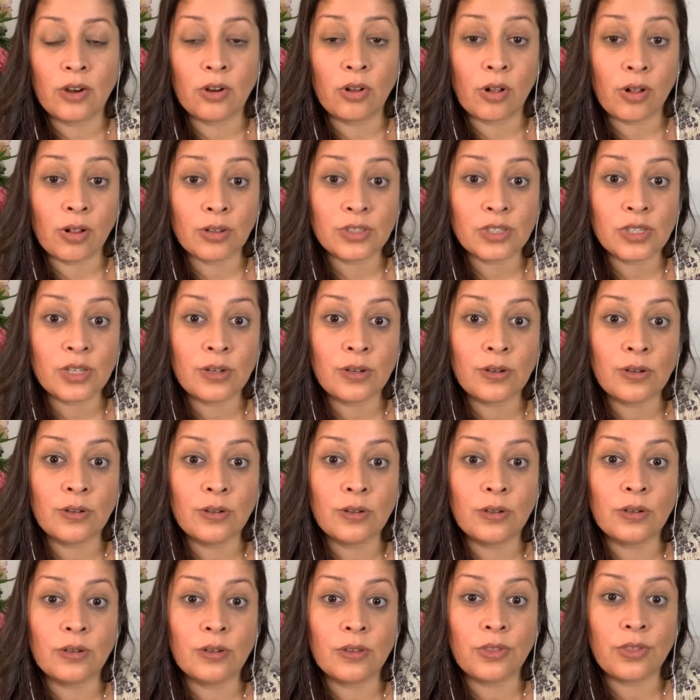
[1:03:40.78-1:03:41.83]
and
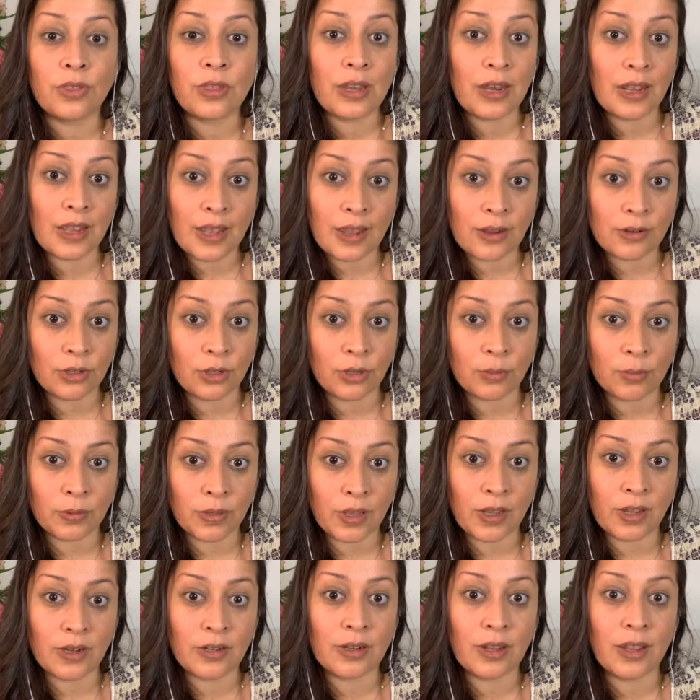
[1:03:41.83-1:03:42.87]
also thinning out your
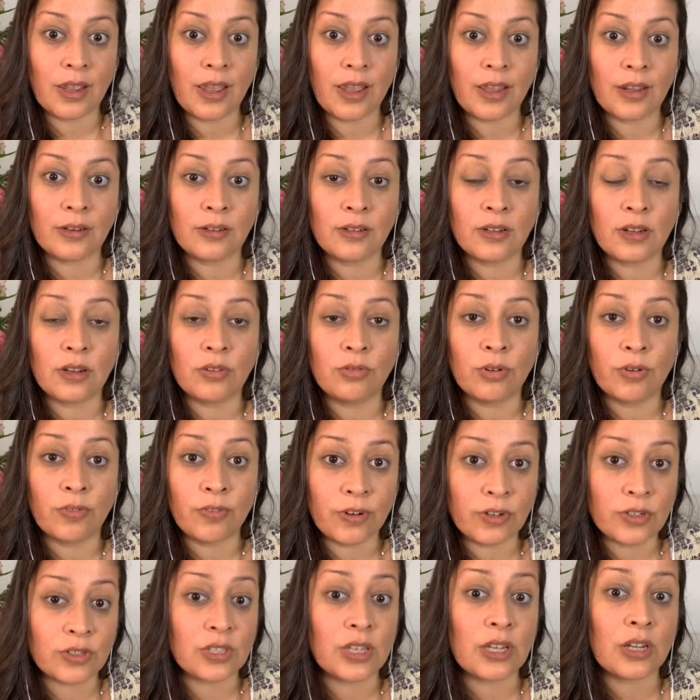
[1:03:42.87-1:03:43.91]
blood and
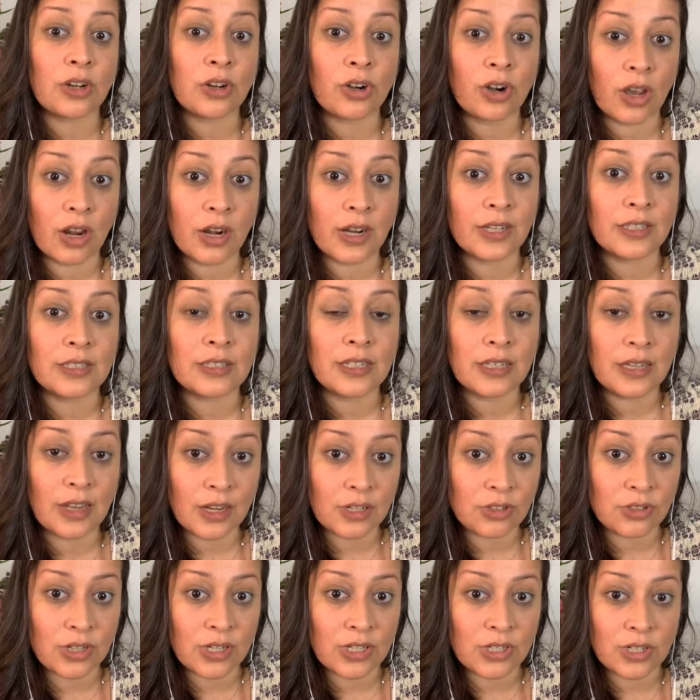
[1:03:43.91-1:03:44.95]
reversing chronic
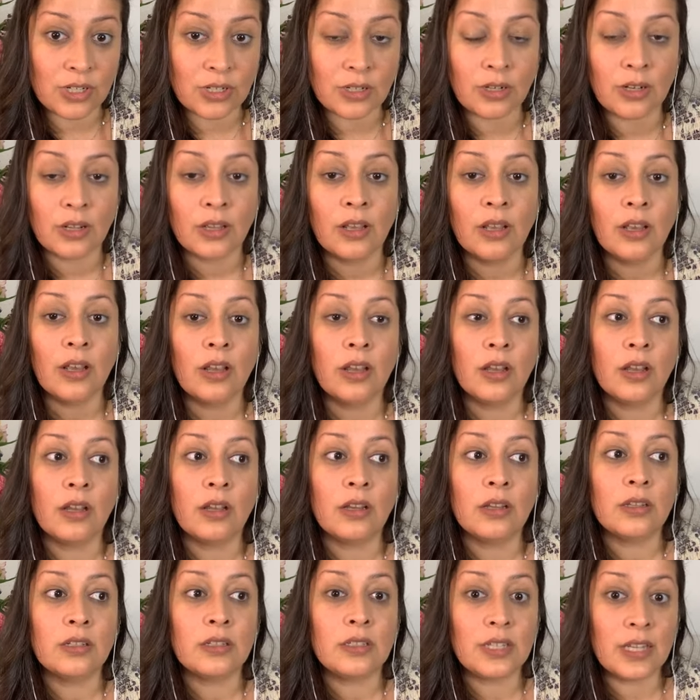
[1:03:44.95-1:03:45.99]
dehydration.
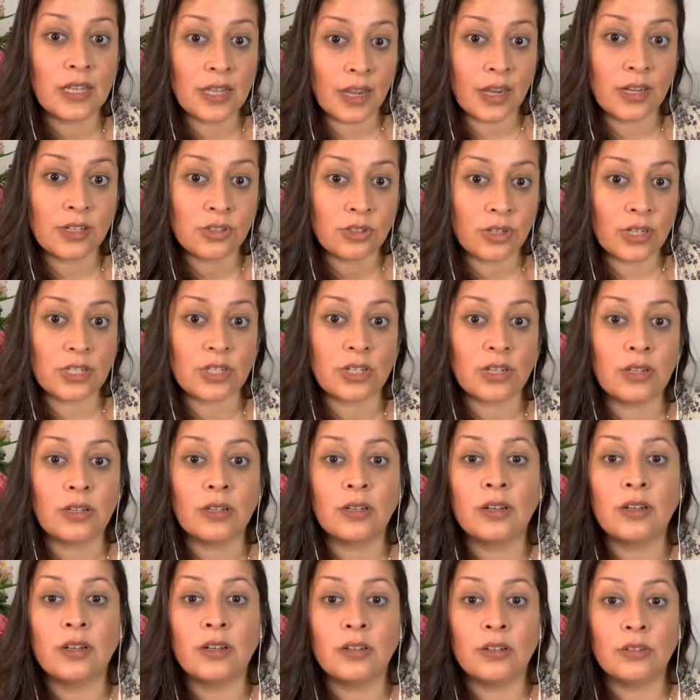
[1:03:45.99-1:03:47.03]

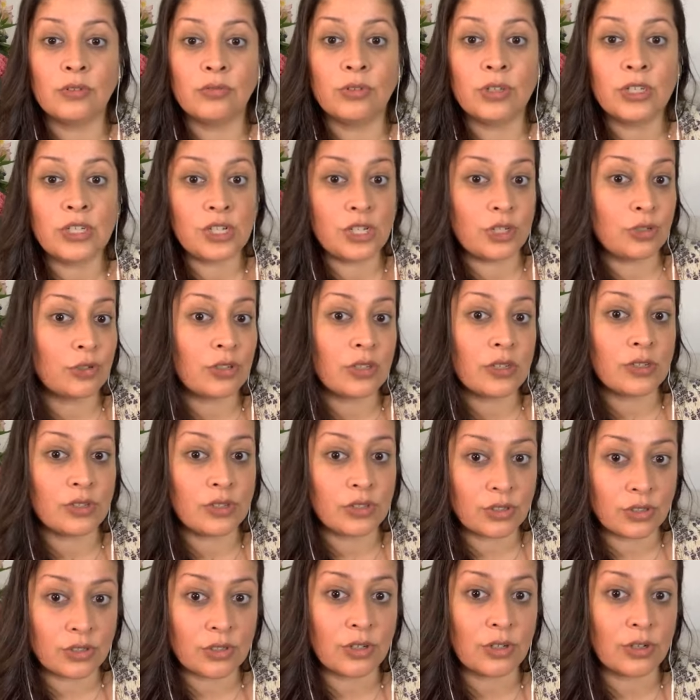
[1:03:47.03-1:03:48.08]
Dehydration
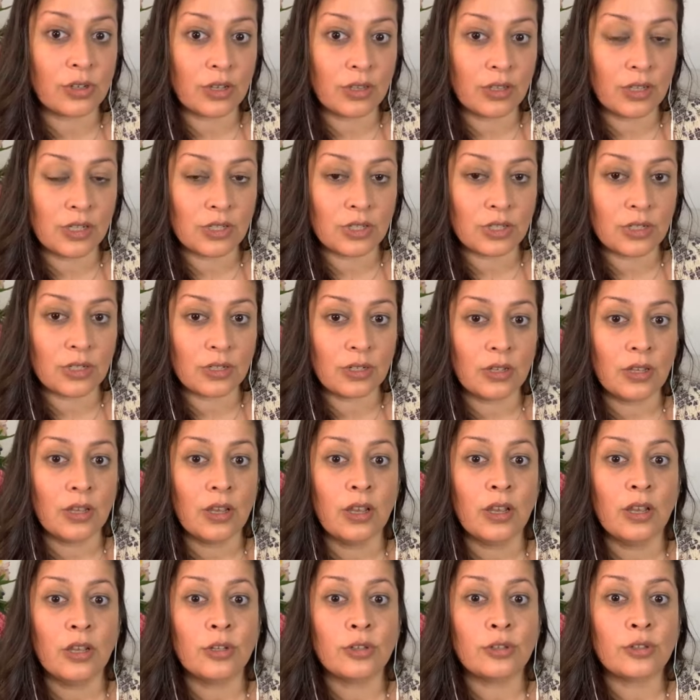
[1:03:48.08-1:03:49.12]
reduces your circulation.
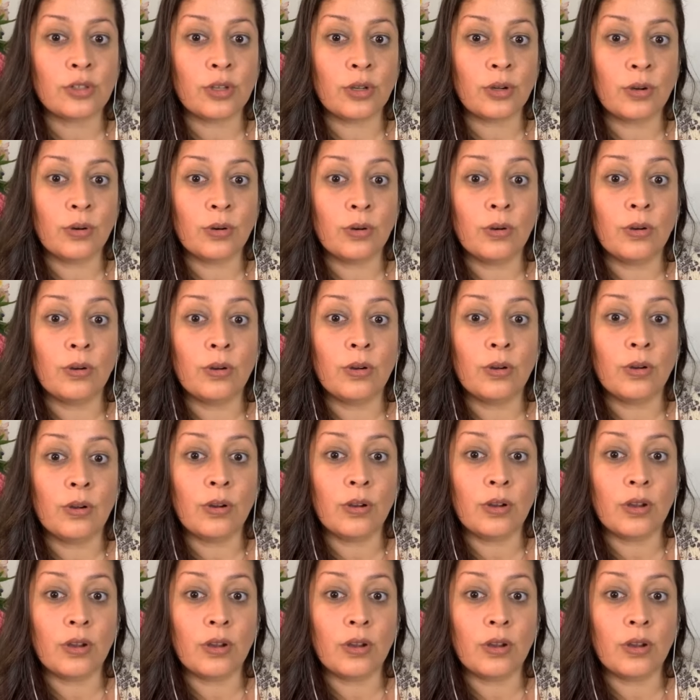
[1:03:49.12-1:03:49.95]
So